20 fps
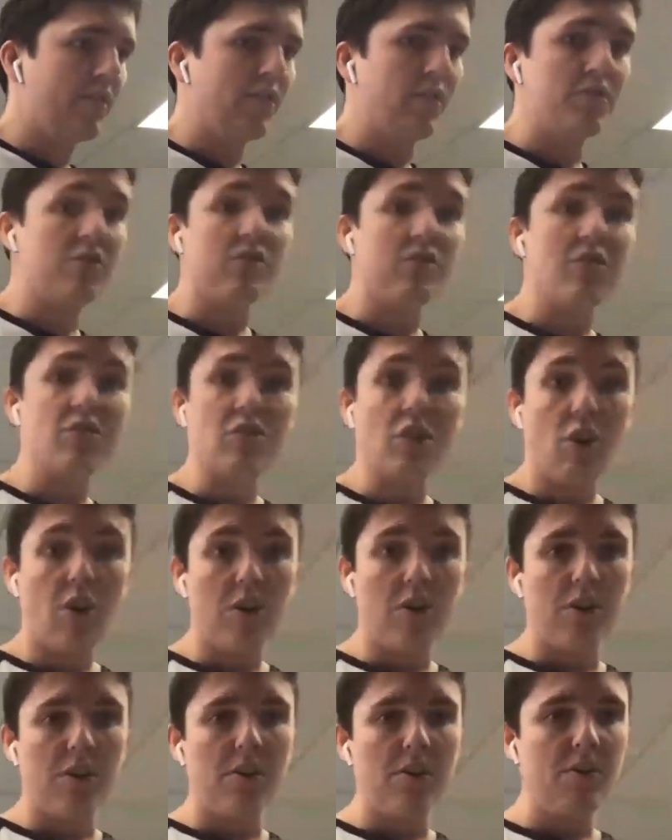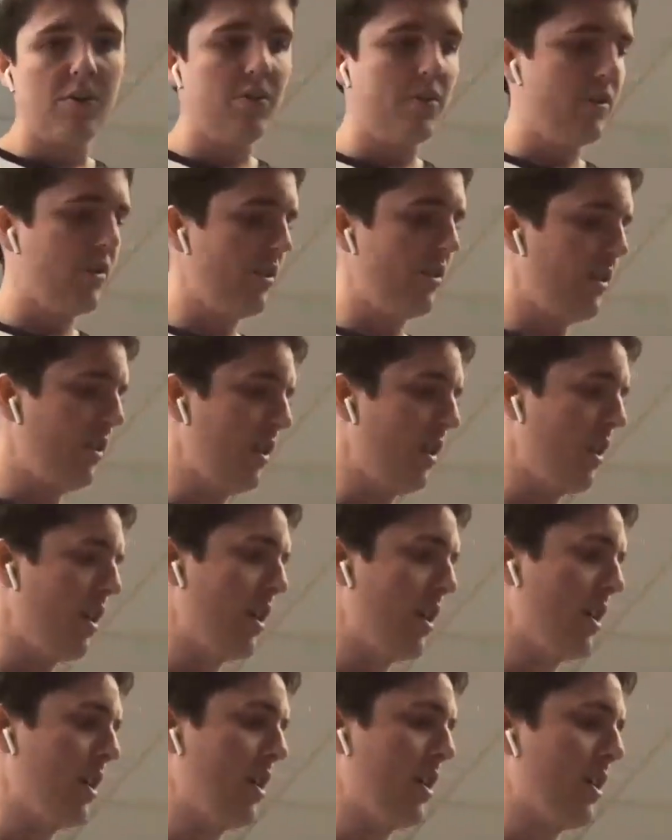for starters,
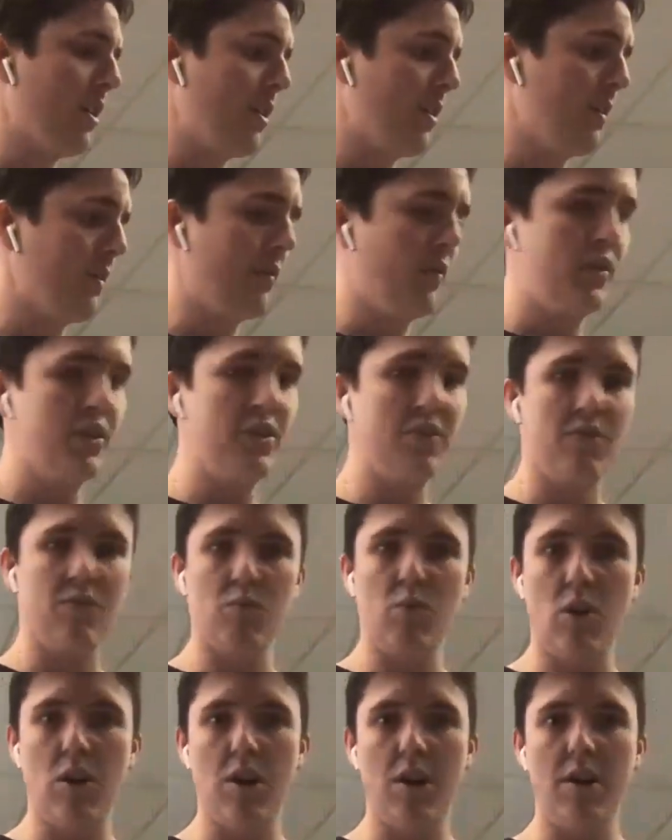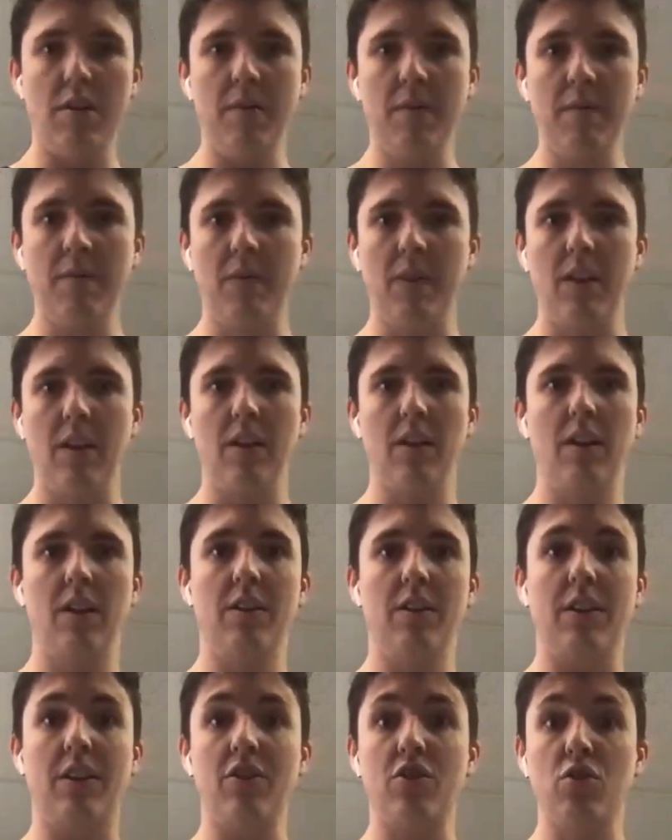just run the
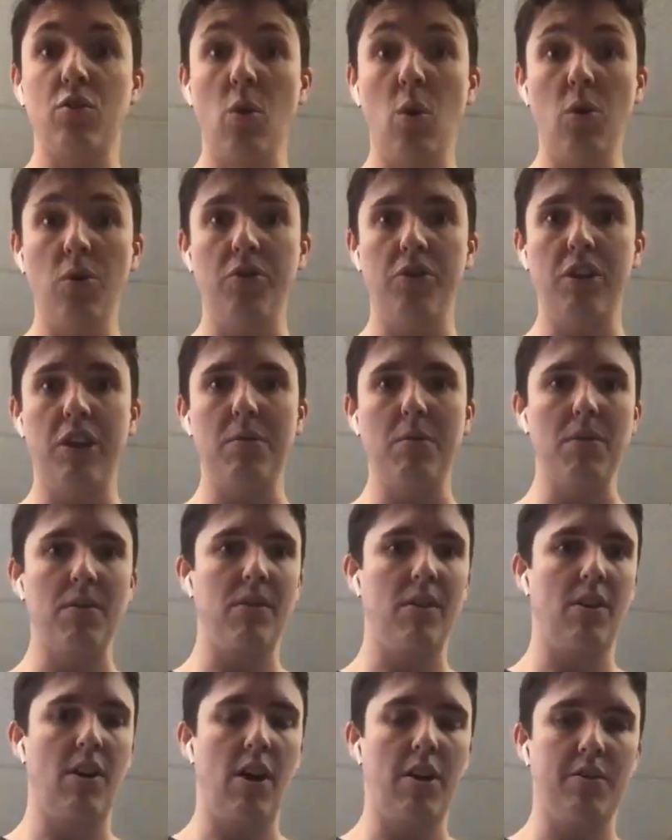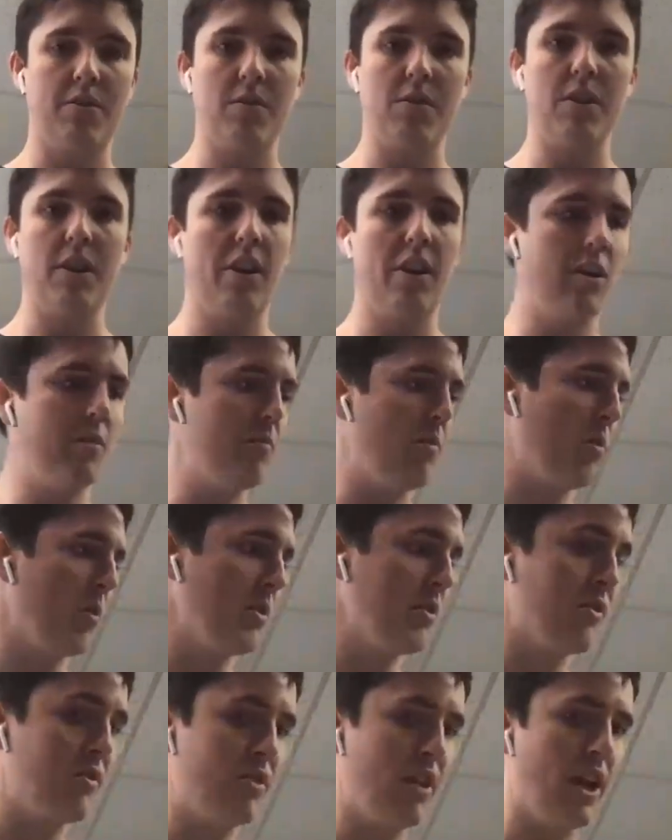control sequence that Oxford Nanopore
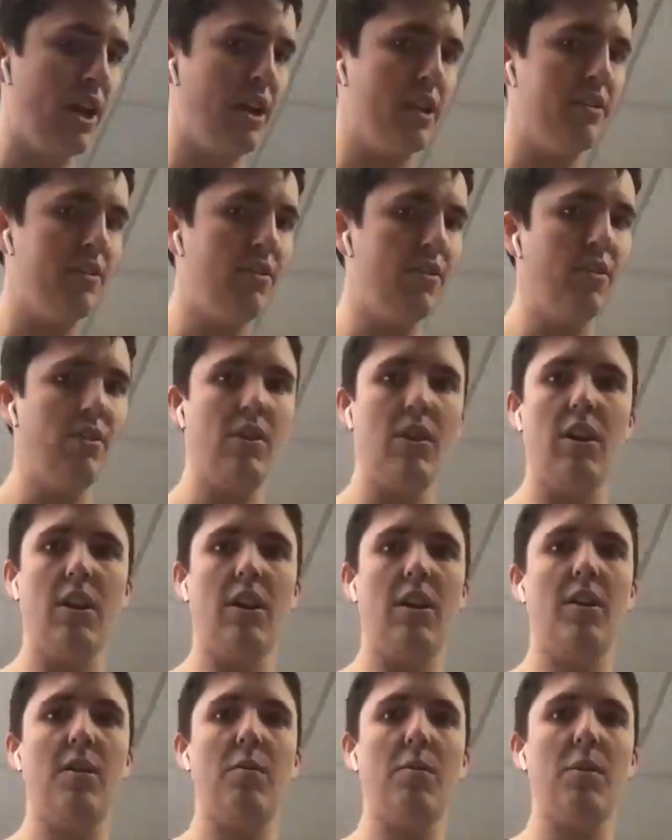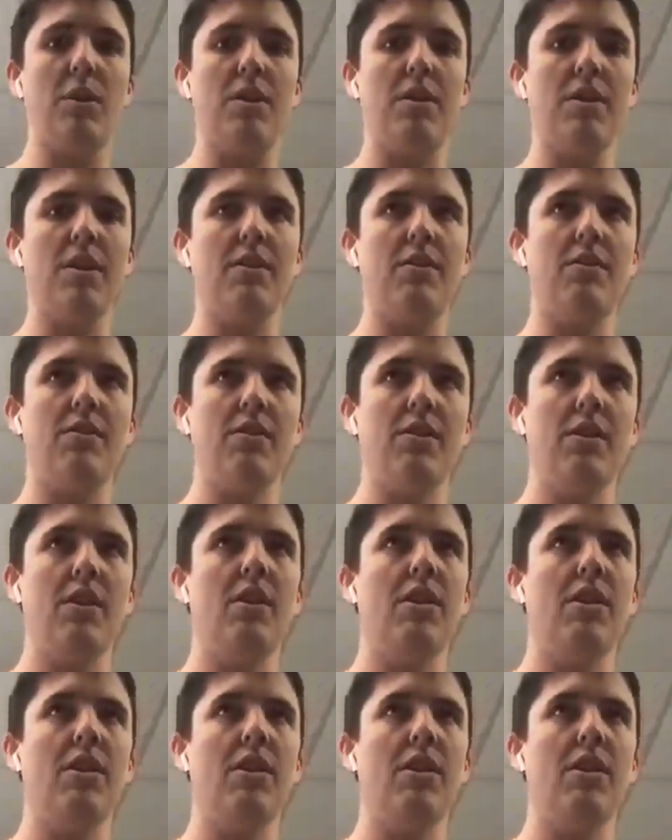sends with its